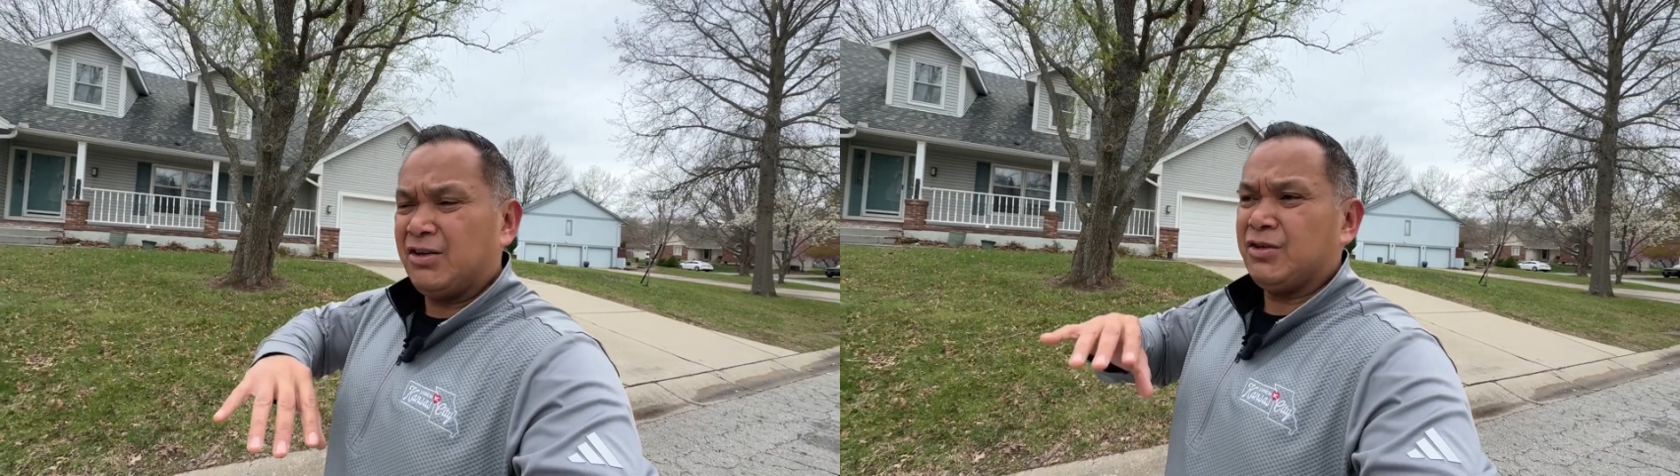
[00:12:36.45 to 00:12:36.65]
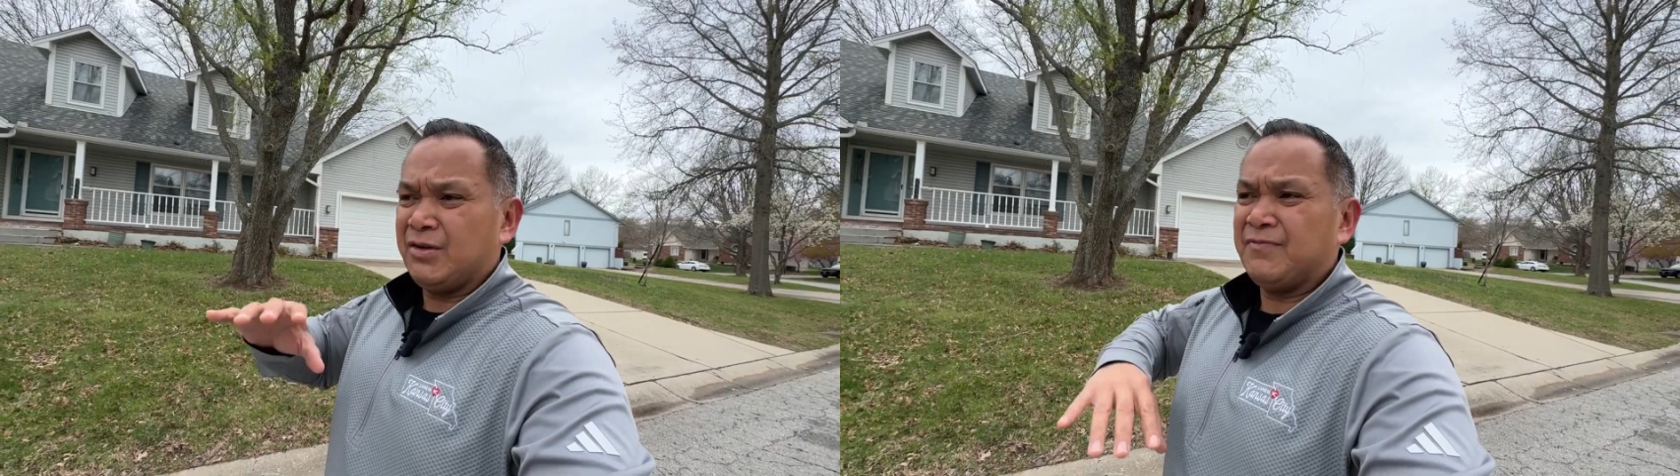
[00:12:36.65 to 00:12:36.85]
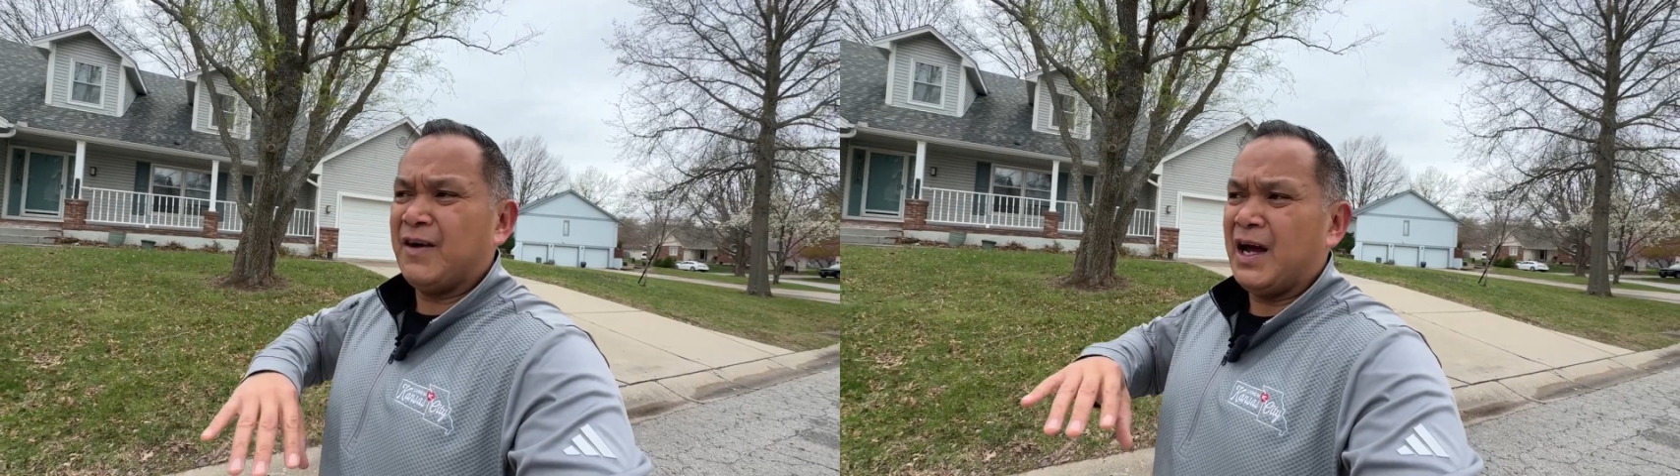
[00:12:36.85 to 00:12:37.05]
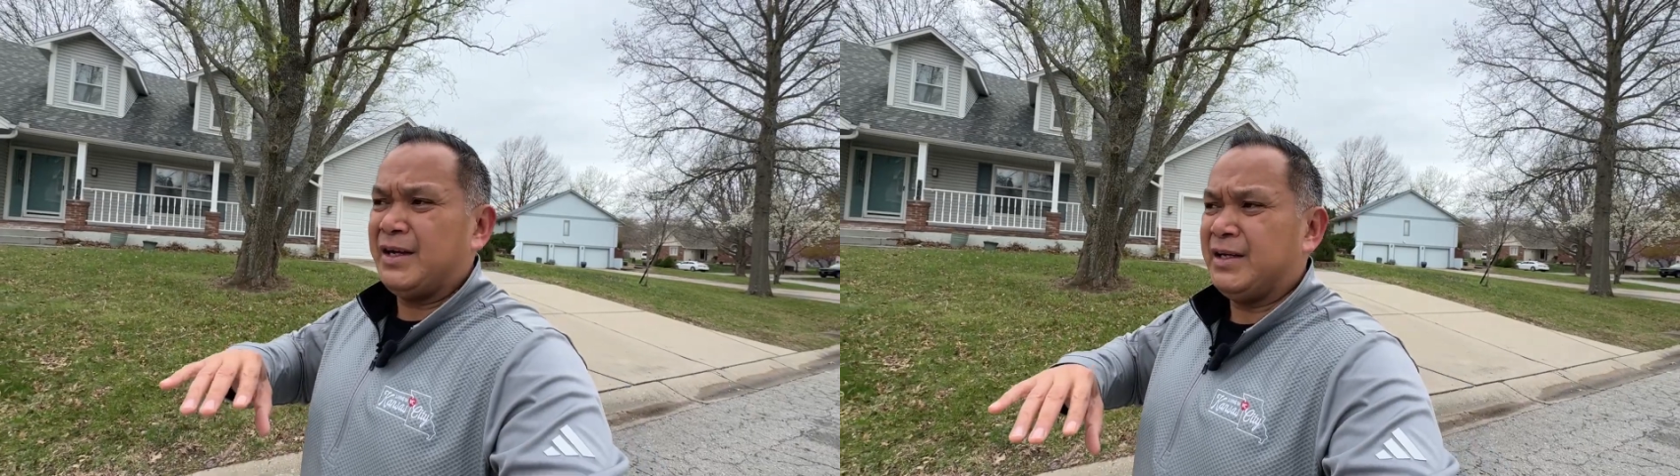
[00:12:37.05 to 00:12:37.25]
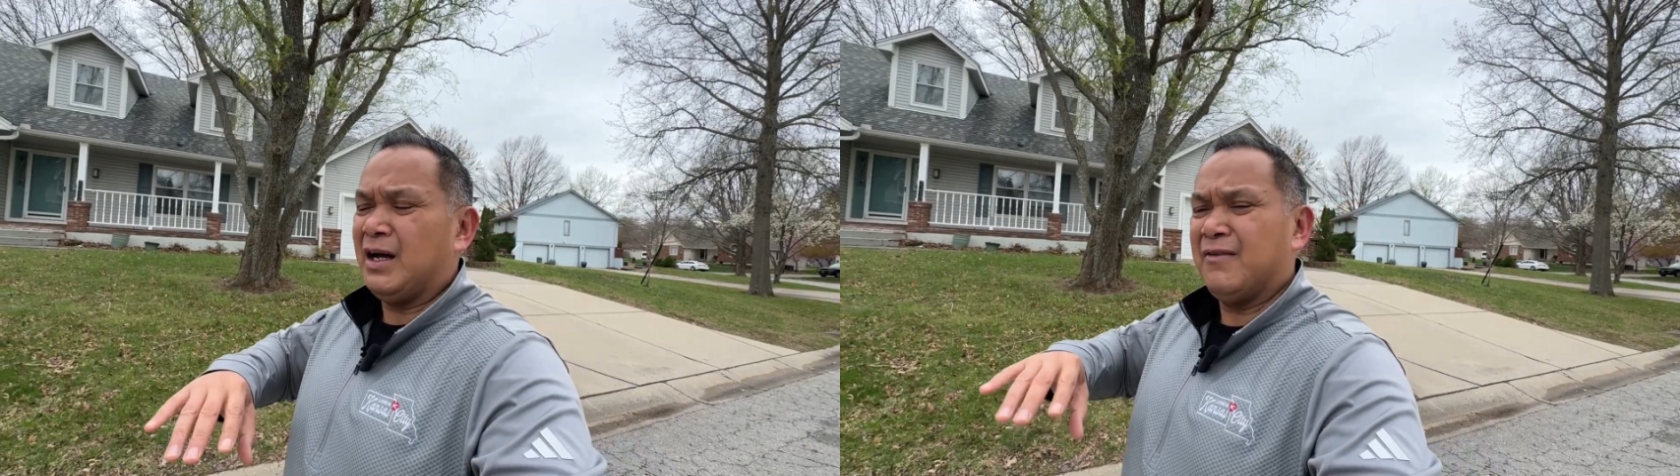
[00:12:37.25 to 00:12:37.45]
you can
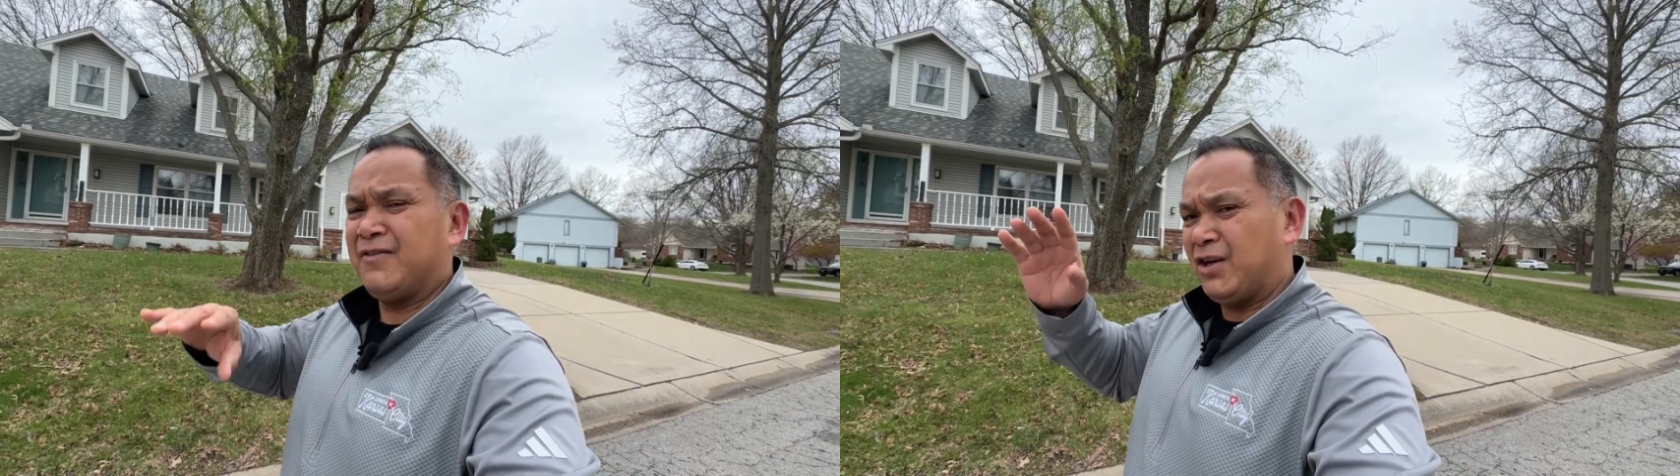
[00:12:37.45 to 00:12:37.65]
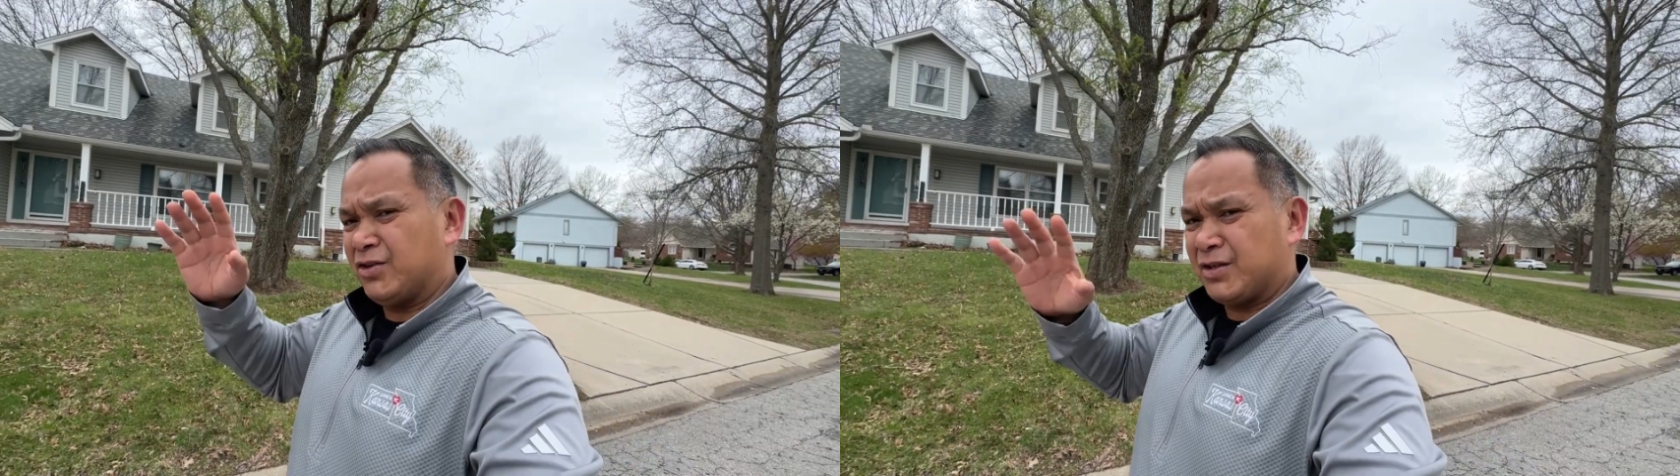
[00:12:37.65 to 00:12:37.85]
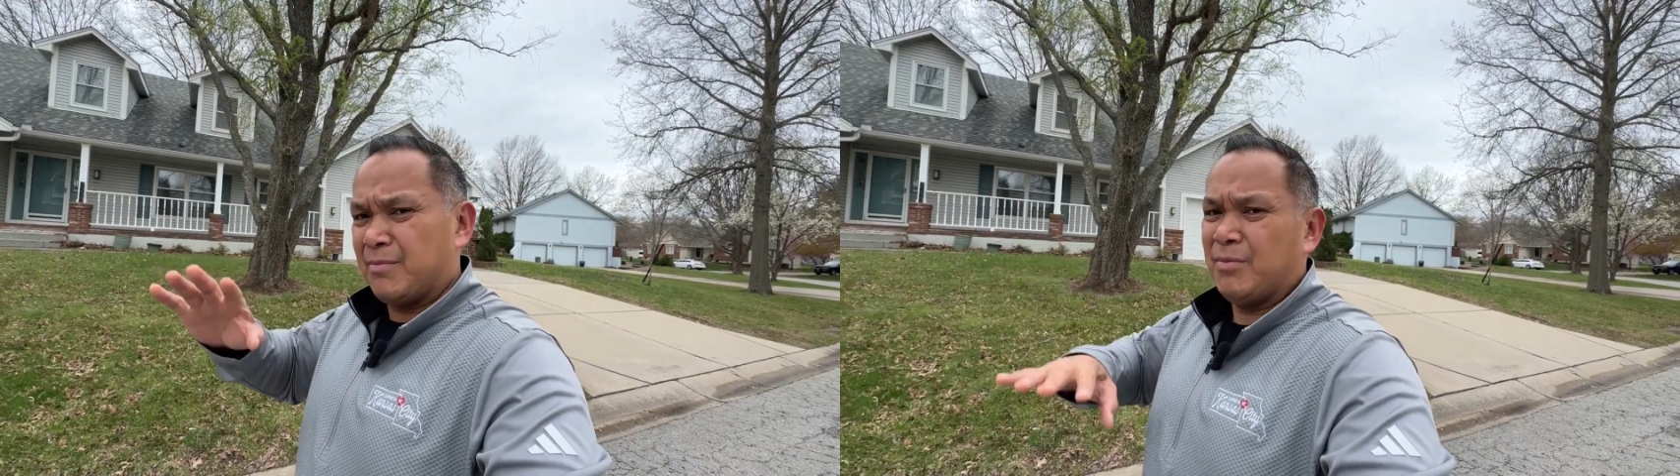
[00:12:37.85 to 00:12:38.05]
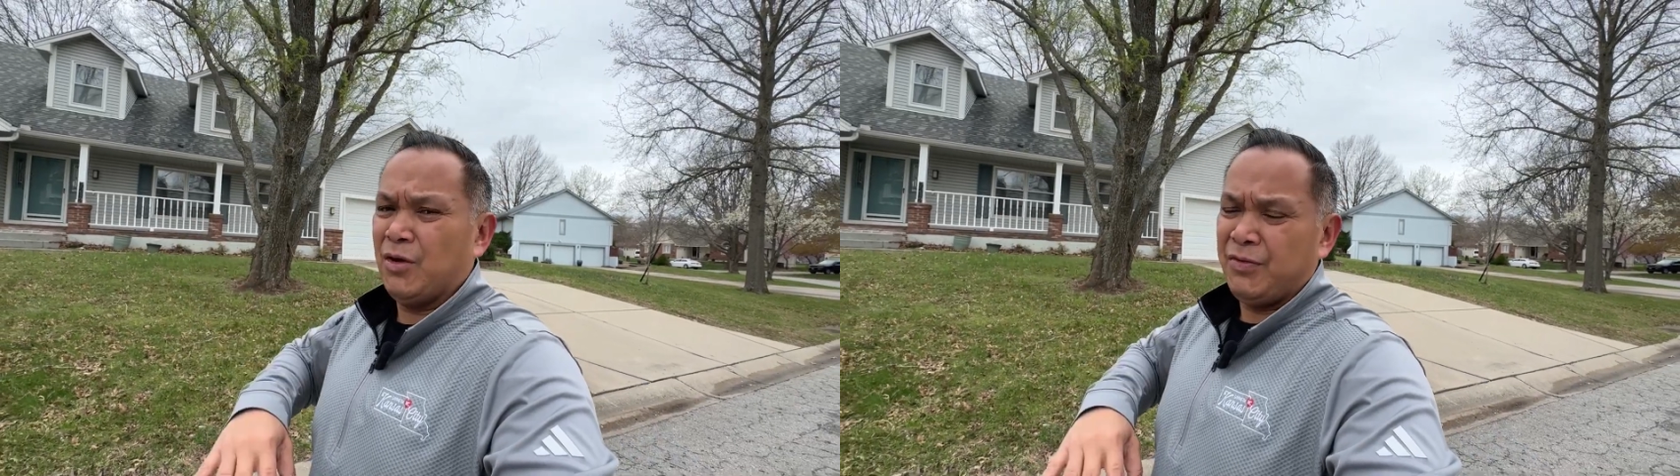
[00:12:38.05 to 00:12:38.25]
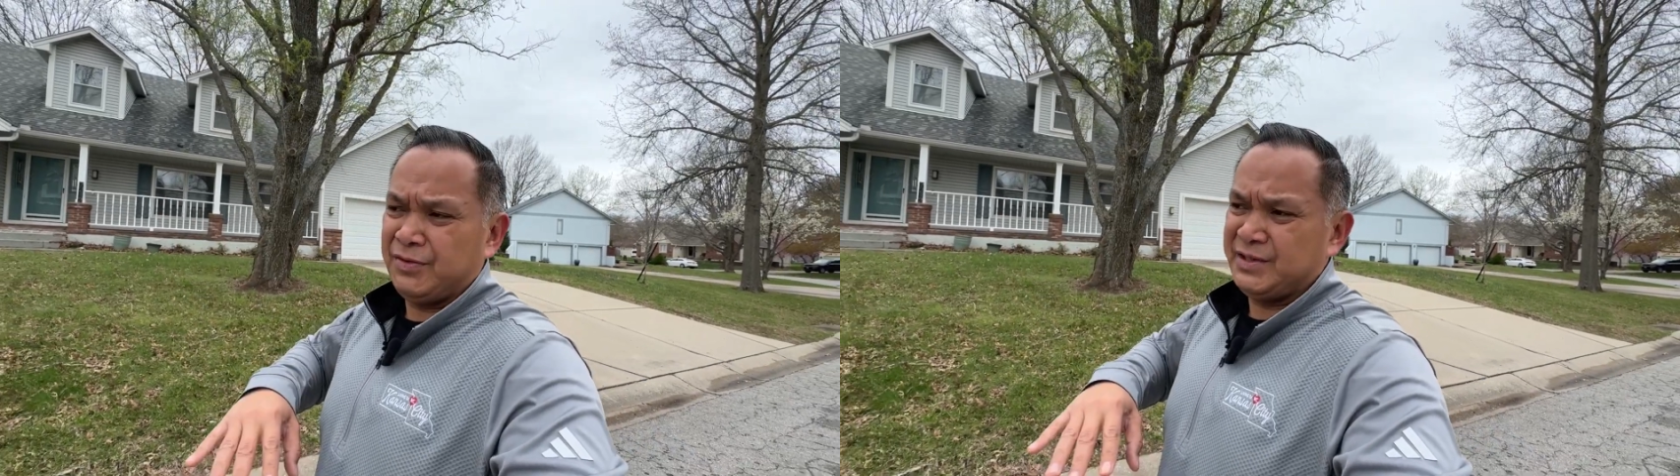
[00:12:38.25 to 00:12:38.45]
find videos on
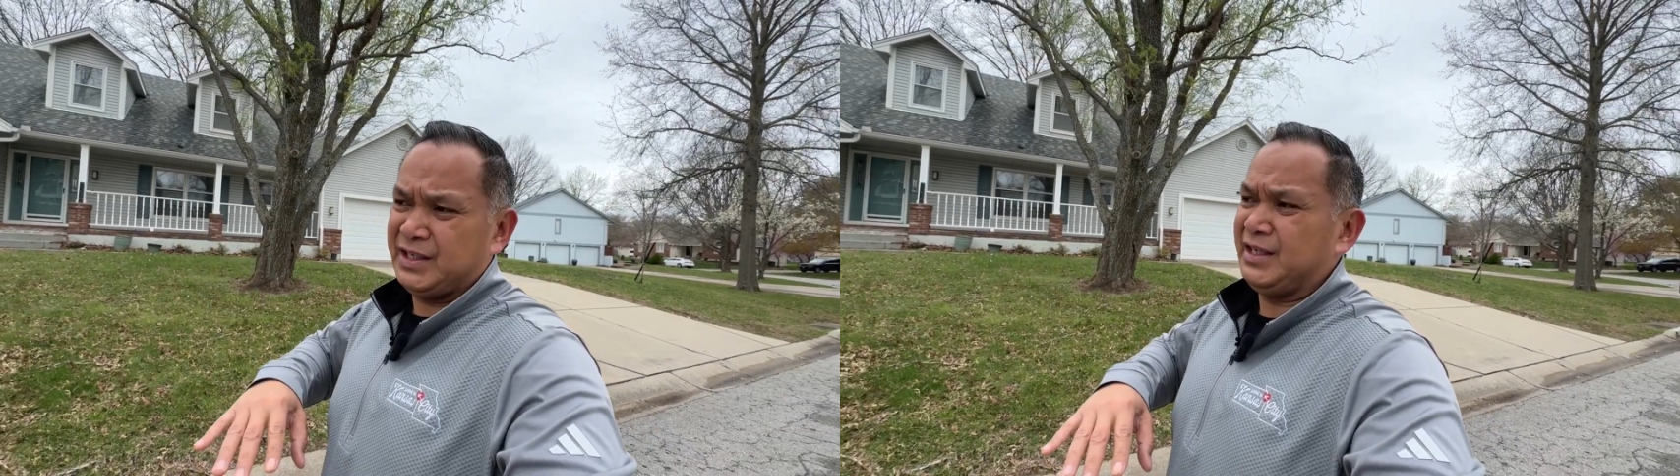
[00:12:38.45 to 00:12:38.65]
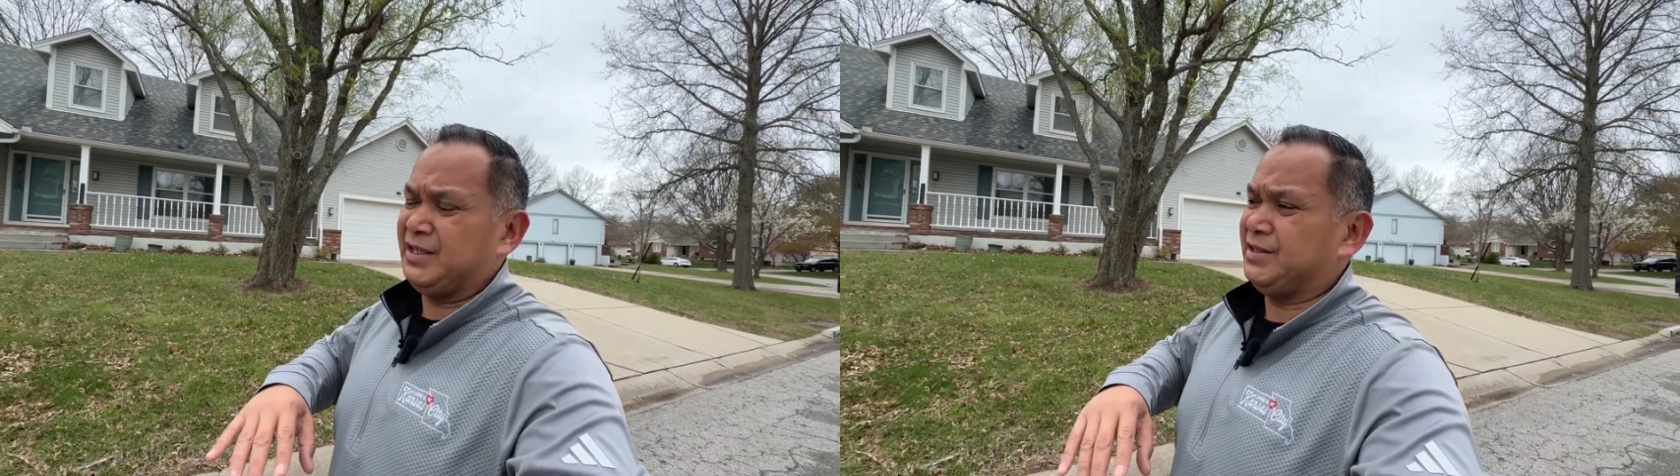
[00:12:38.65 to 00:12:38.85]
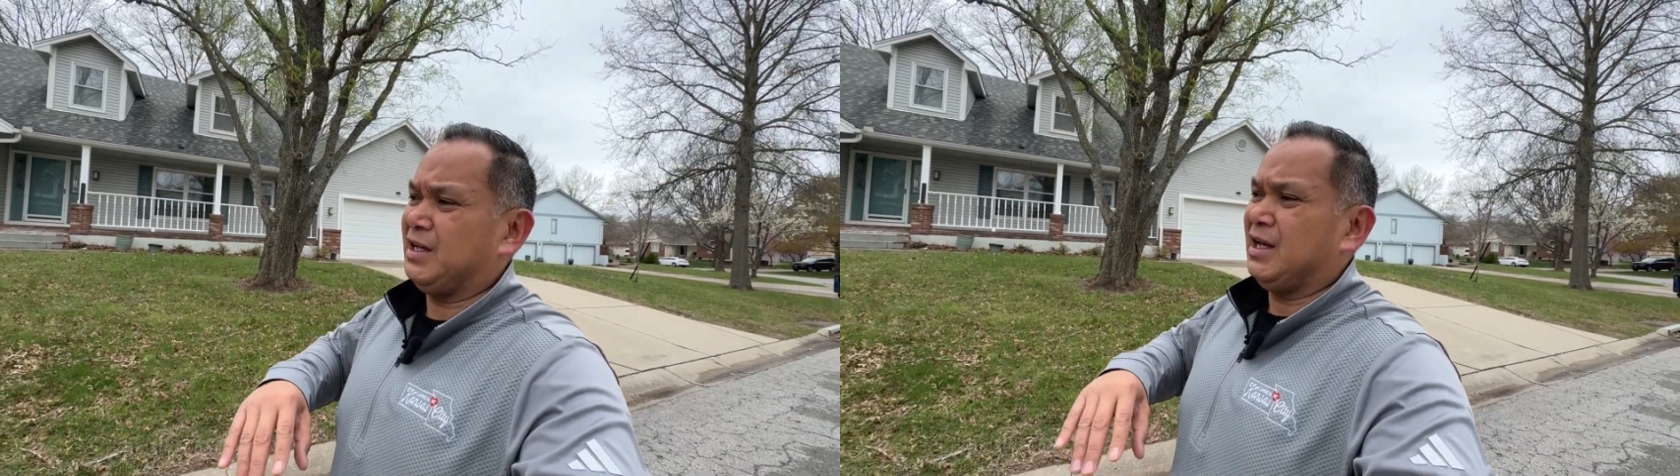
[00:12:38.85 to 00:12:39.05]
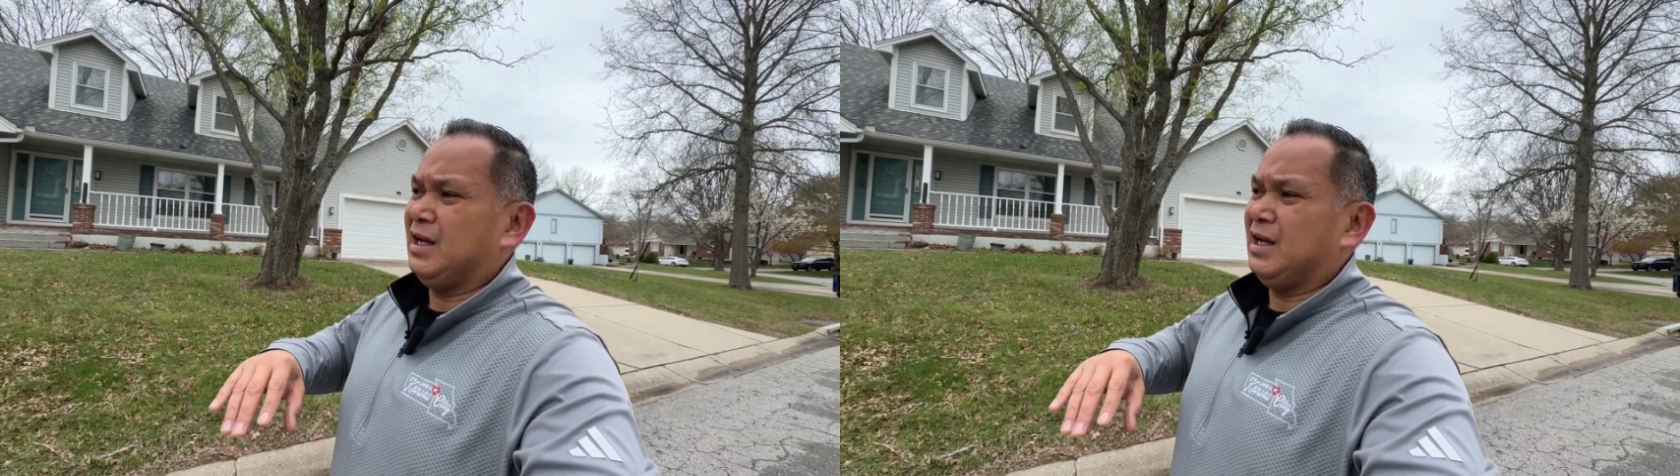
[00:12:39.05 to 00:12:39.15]
both cities